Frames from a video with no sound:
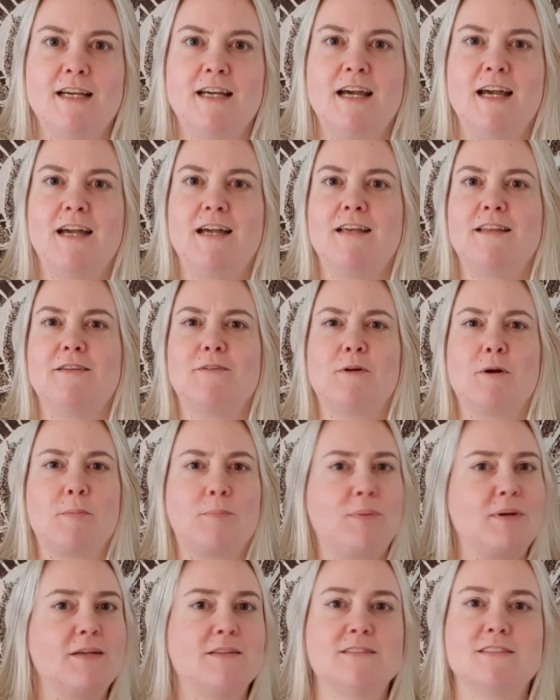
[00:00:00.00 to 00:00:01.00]
and there are
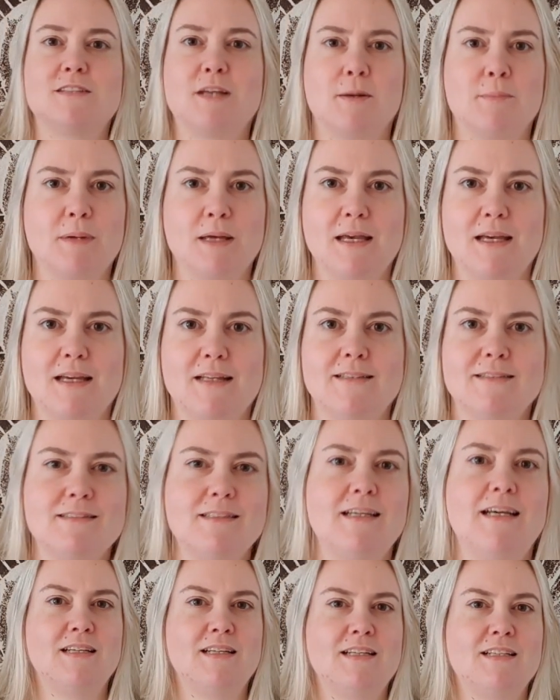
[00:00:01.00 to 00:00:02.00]
bills coming
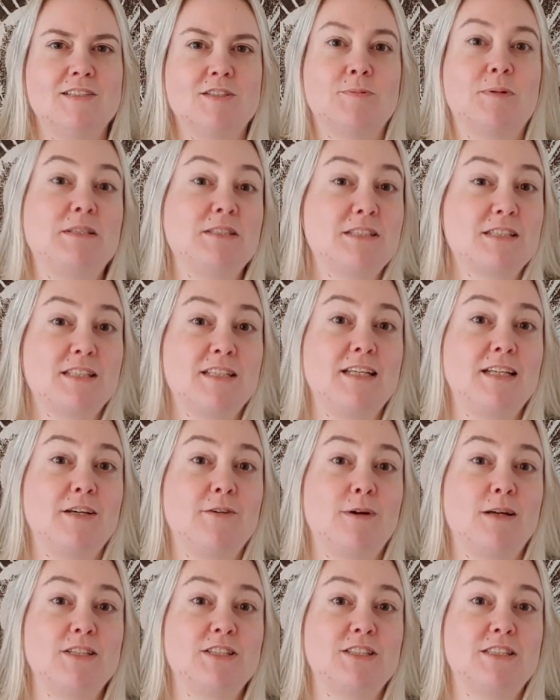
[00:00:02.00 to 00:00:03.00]
in. So basically, the
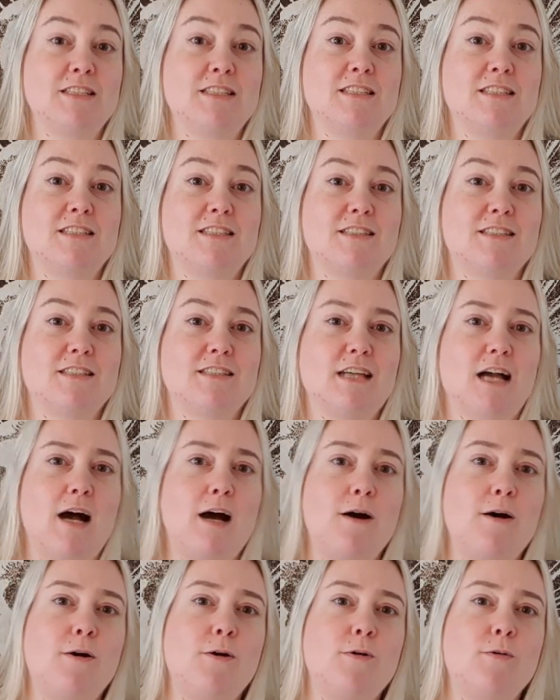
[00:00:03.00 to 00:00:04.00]
question is,
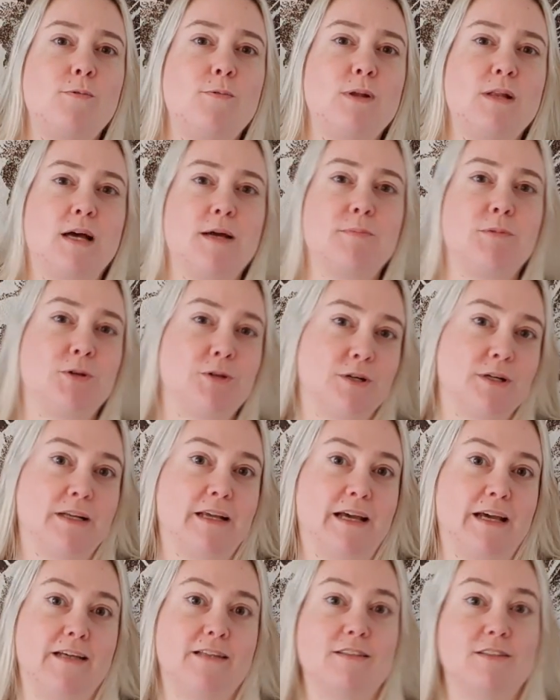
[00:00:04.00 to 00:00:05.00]
how will I be good
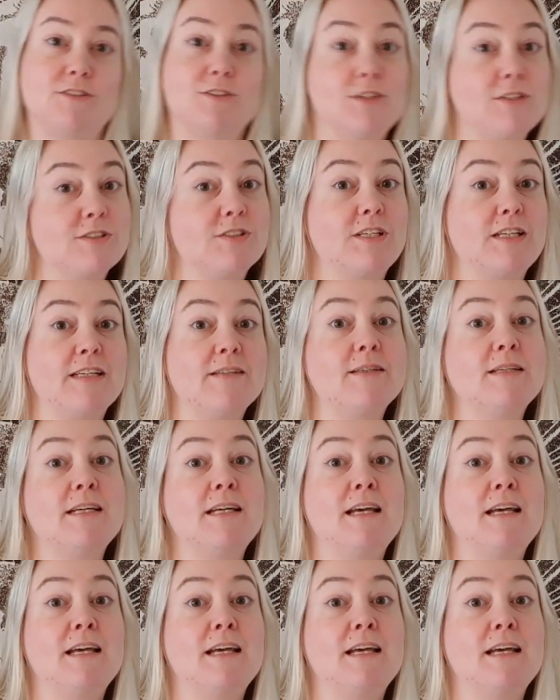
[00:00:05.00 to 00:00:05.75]
at adulting?